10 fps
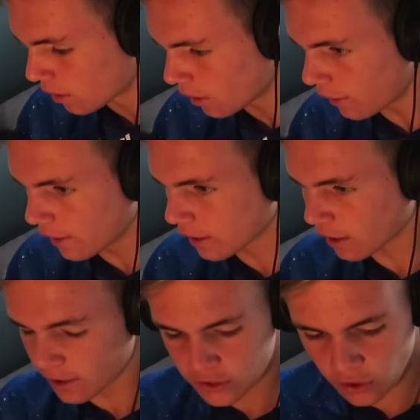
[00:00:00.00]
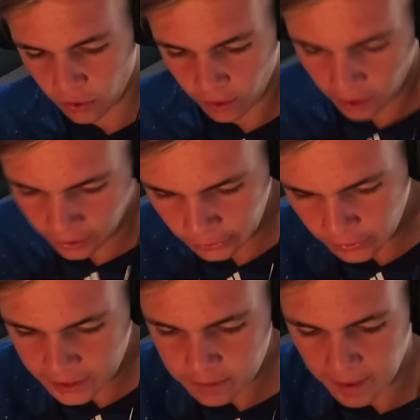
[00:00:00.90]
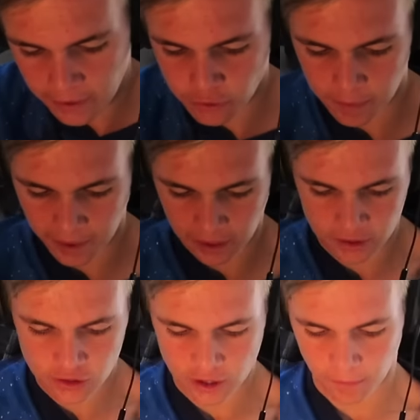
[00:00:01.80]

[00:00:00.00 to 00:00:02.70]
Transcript: hey guys, so New Year's Pass are a bit glitched at the